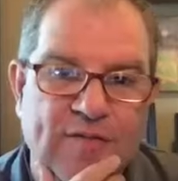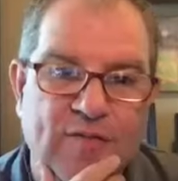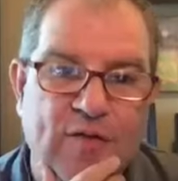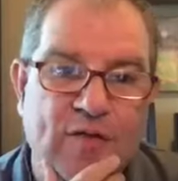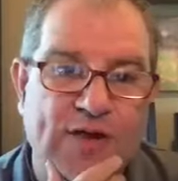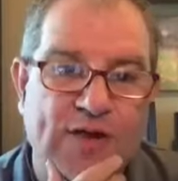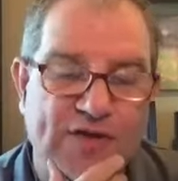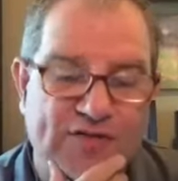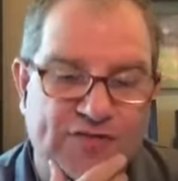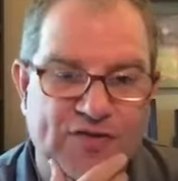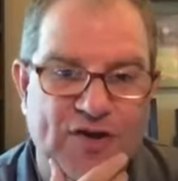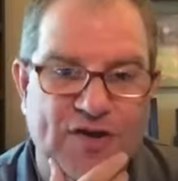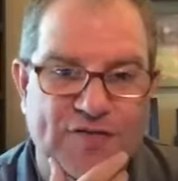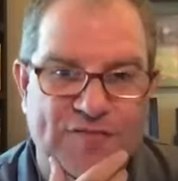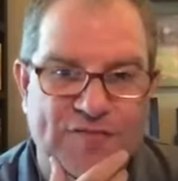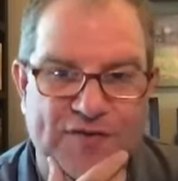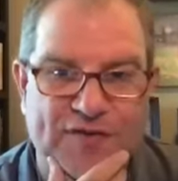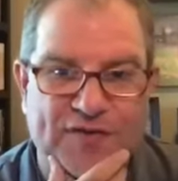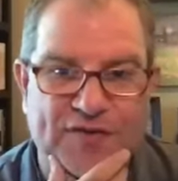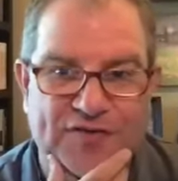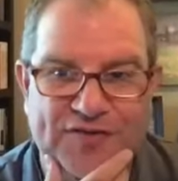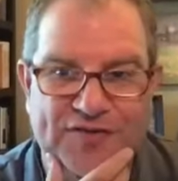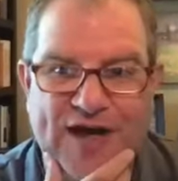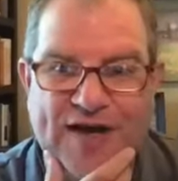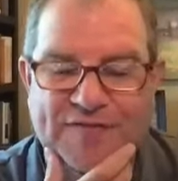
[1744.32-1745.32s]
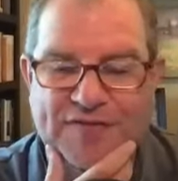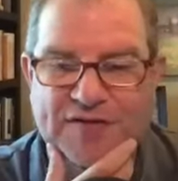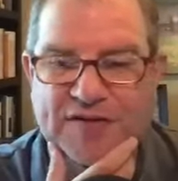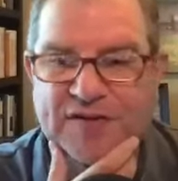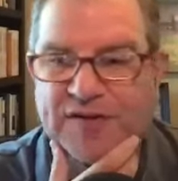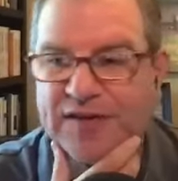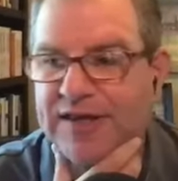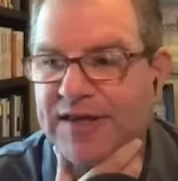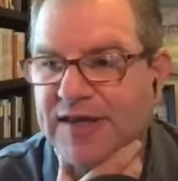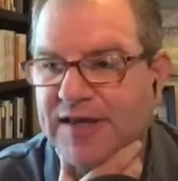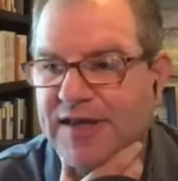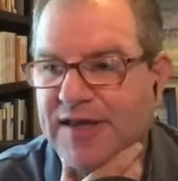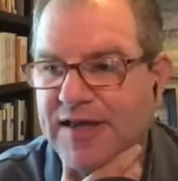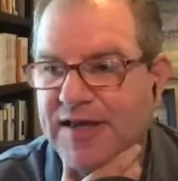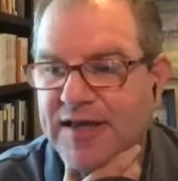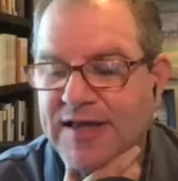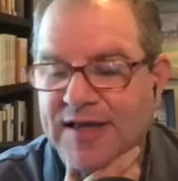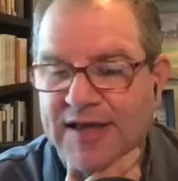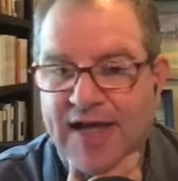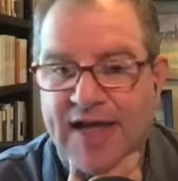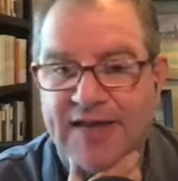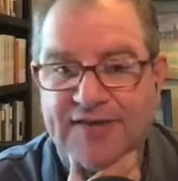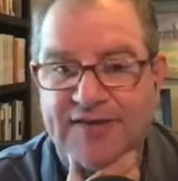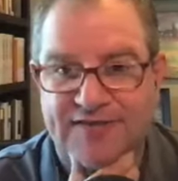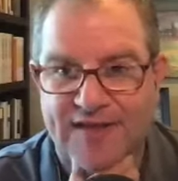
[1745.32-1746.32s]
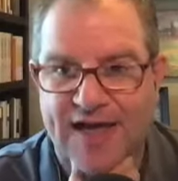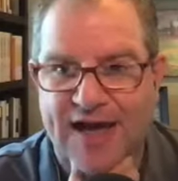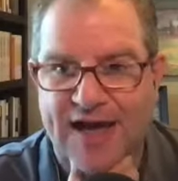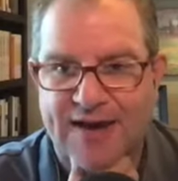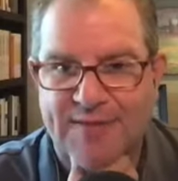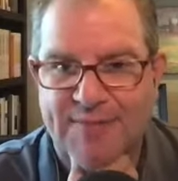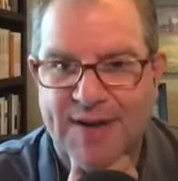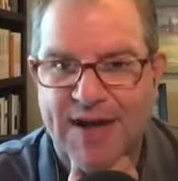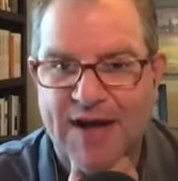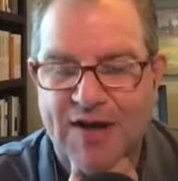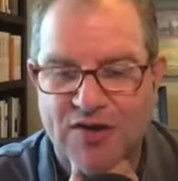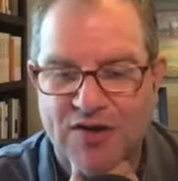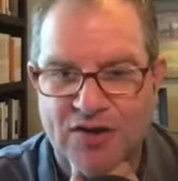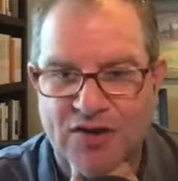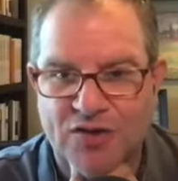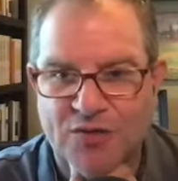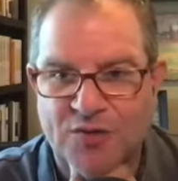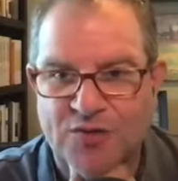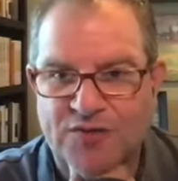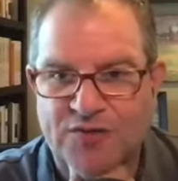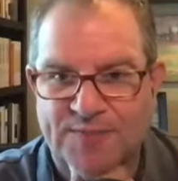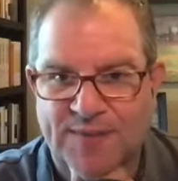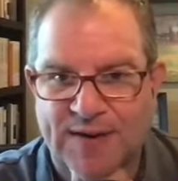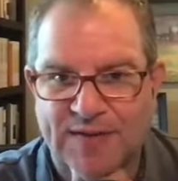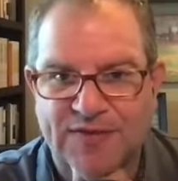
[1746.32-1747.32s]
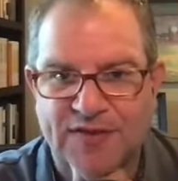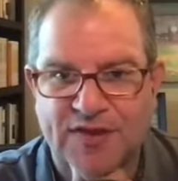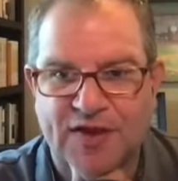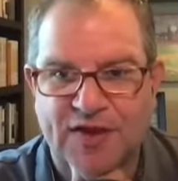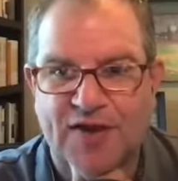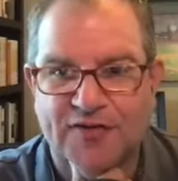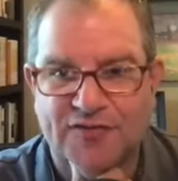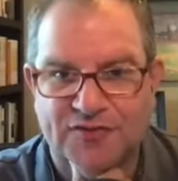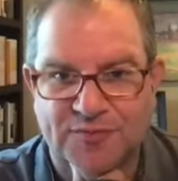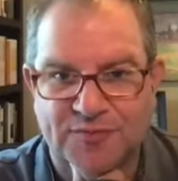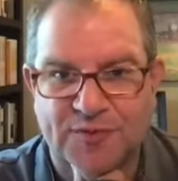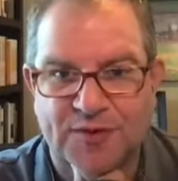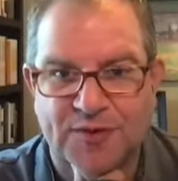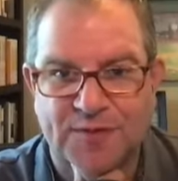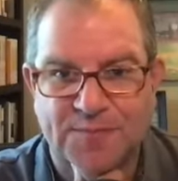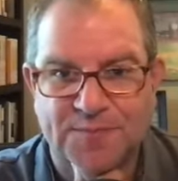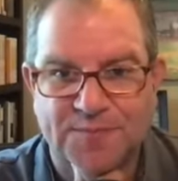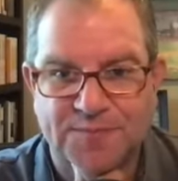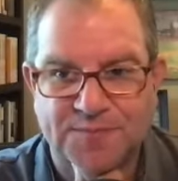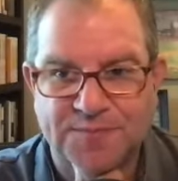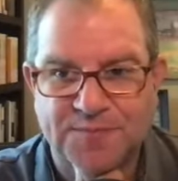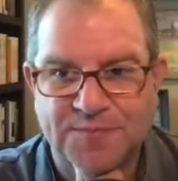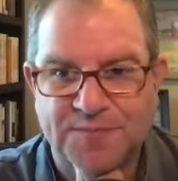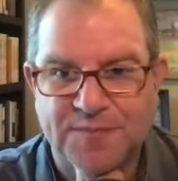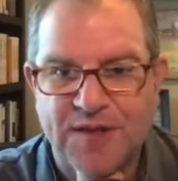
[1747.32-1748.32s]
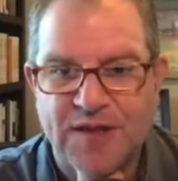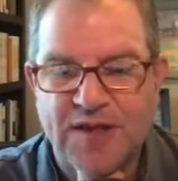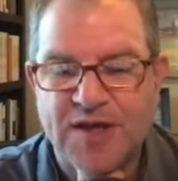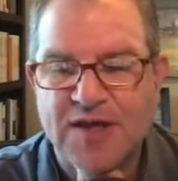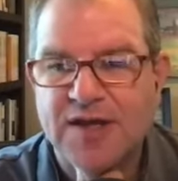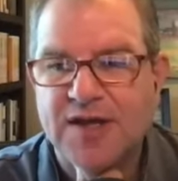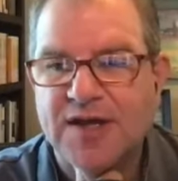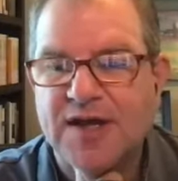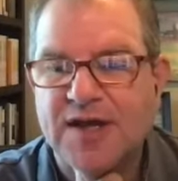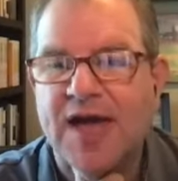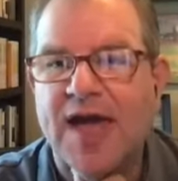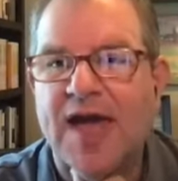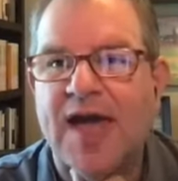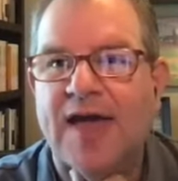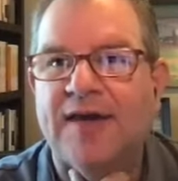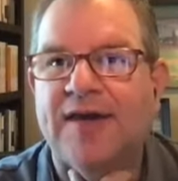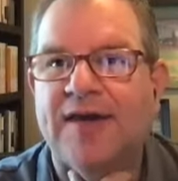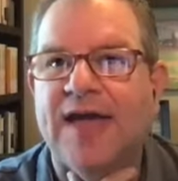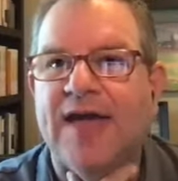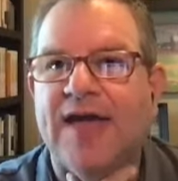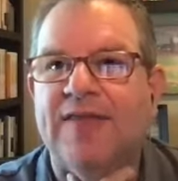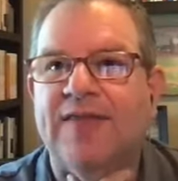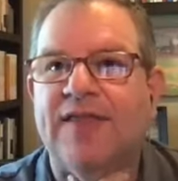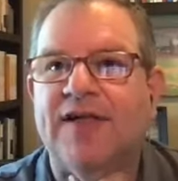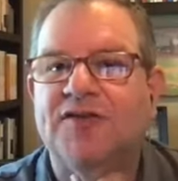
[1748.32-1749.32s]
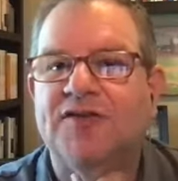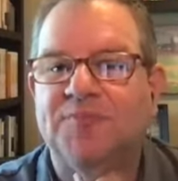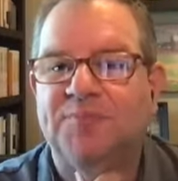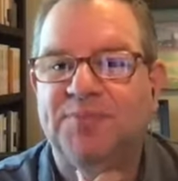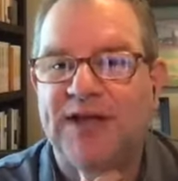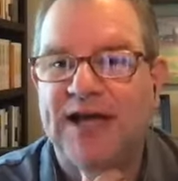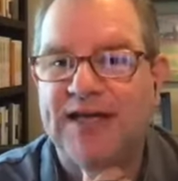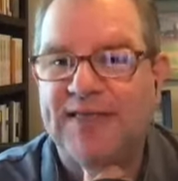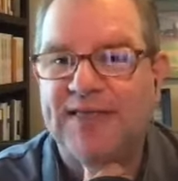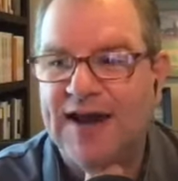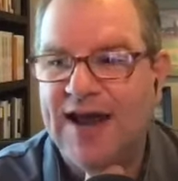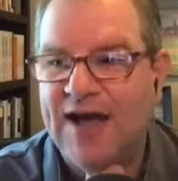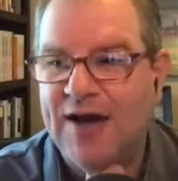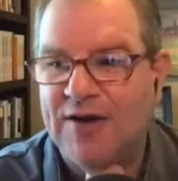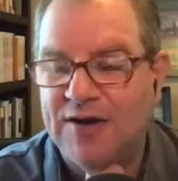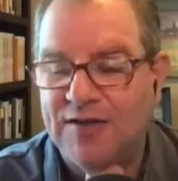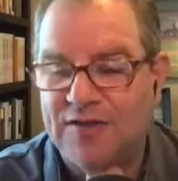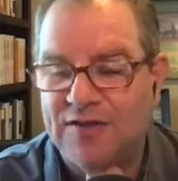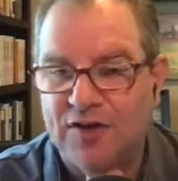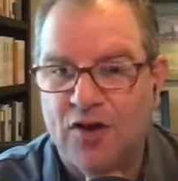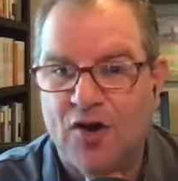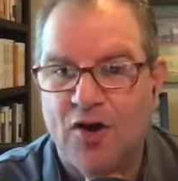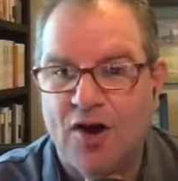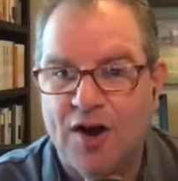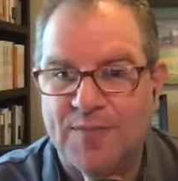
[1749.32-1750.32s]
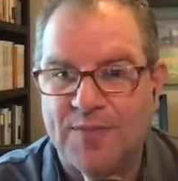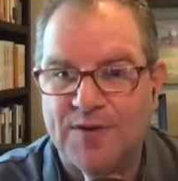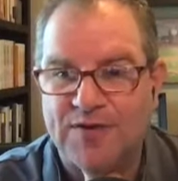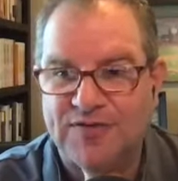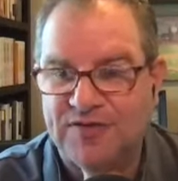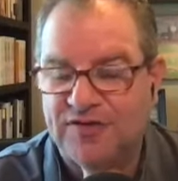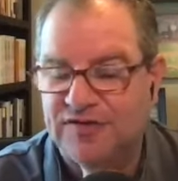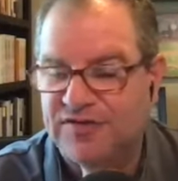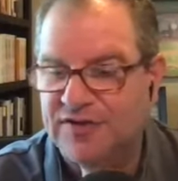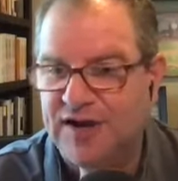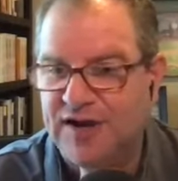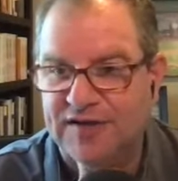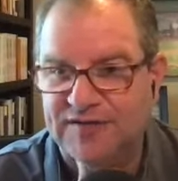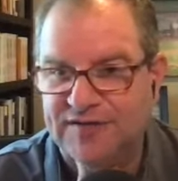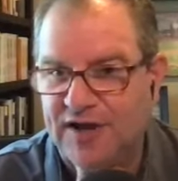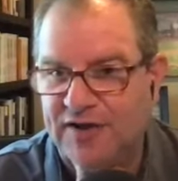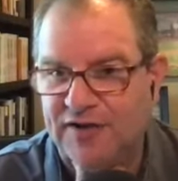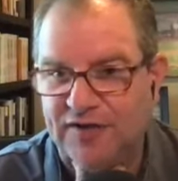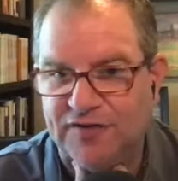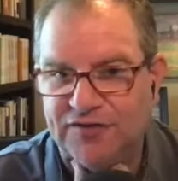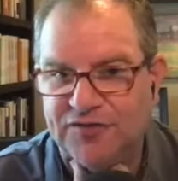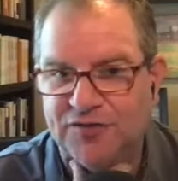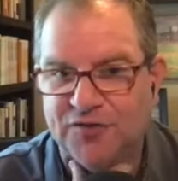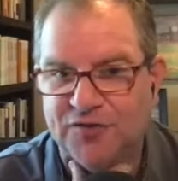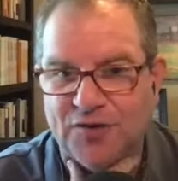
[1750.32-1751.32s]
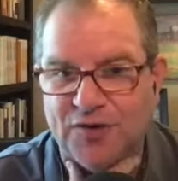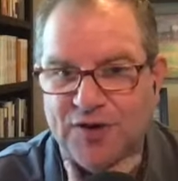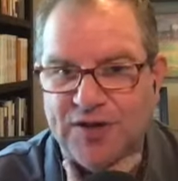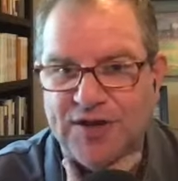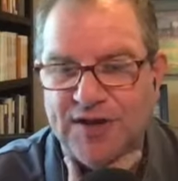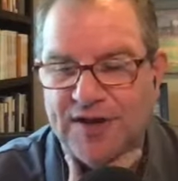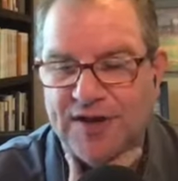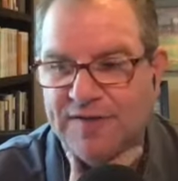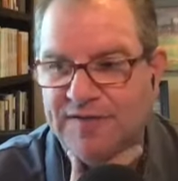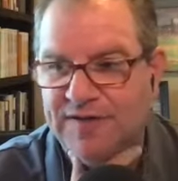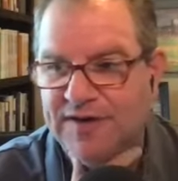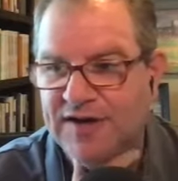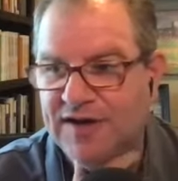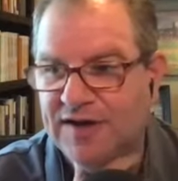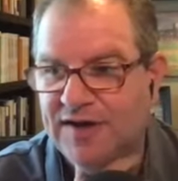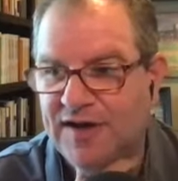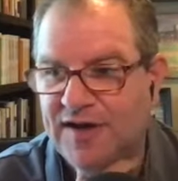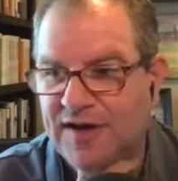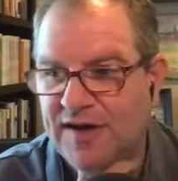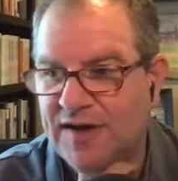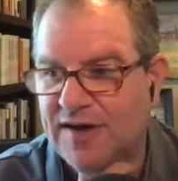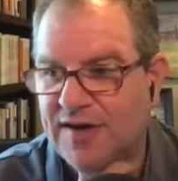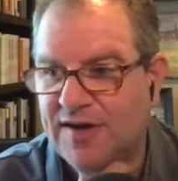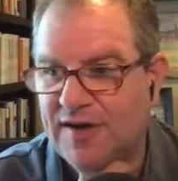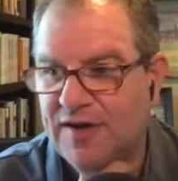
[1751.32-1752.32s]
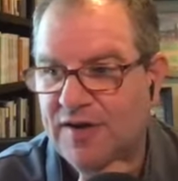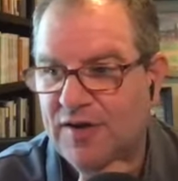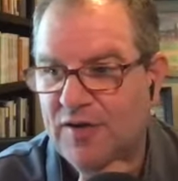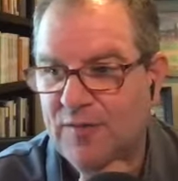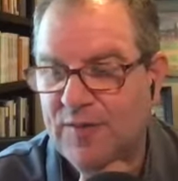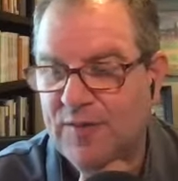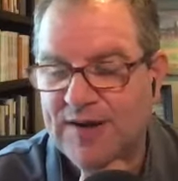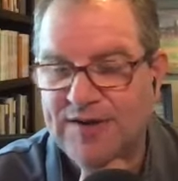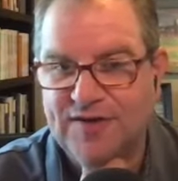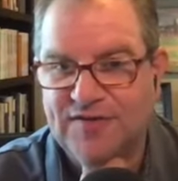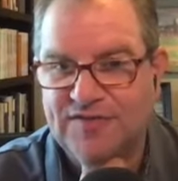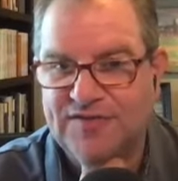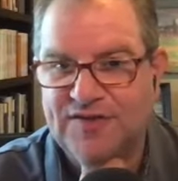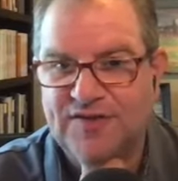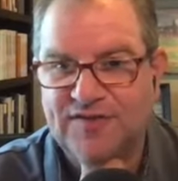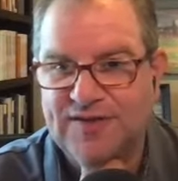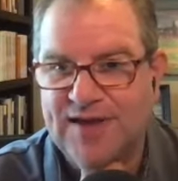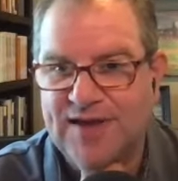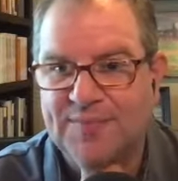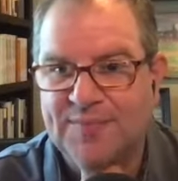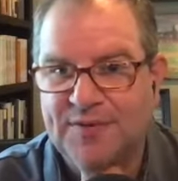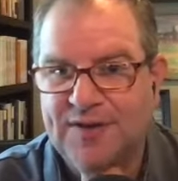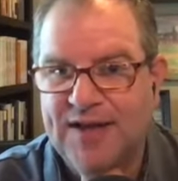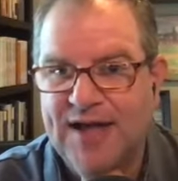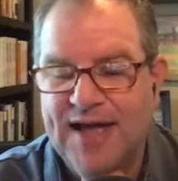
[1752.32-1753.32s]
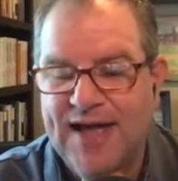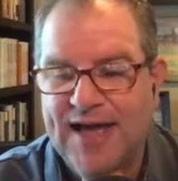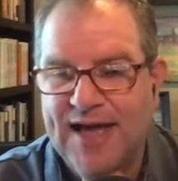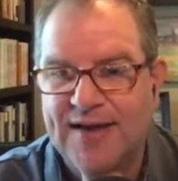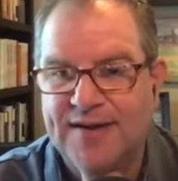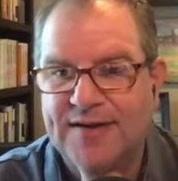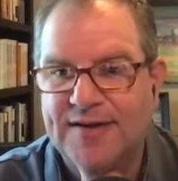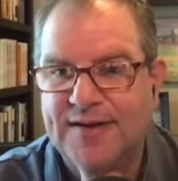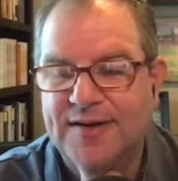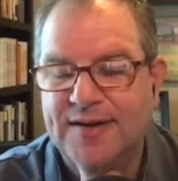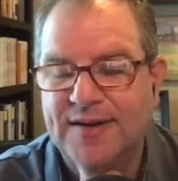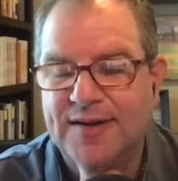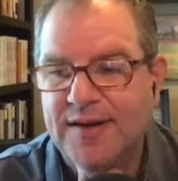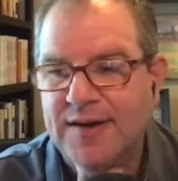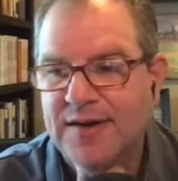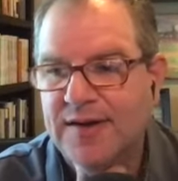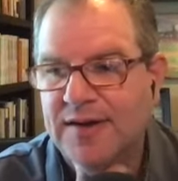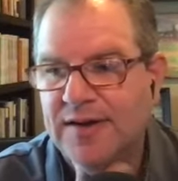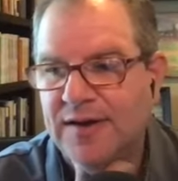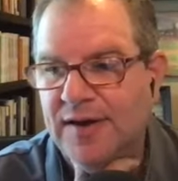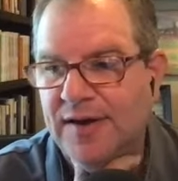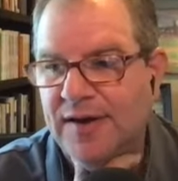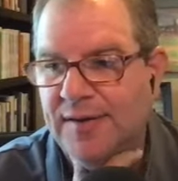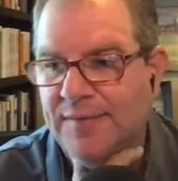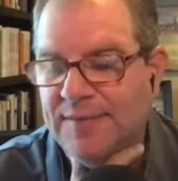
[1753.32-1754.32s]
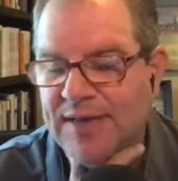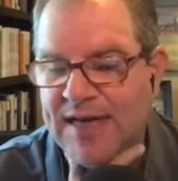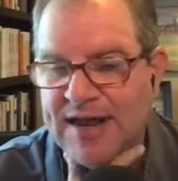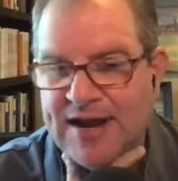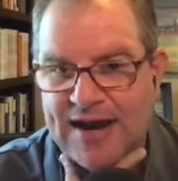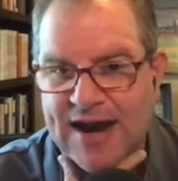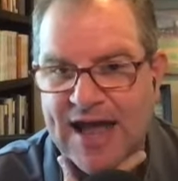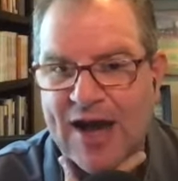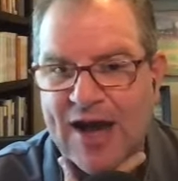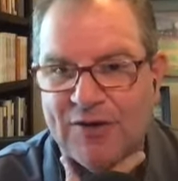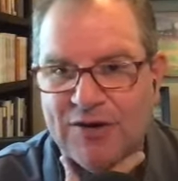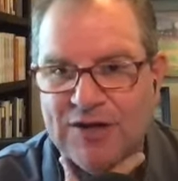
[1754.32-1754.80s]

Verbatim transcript: let's start philosophically. It's not about you. It's about the customer. And, and let's play that out in the car business. And I'll tell a story of an, uh, a horrendous example I had um, at an Audi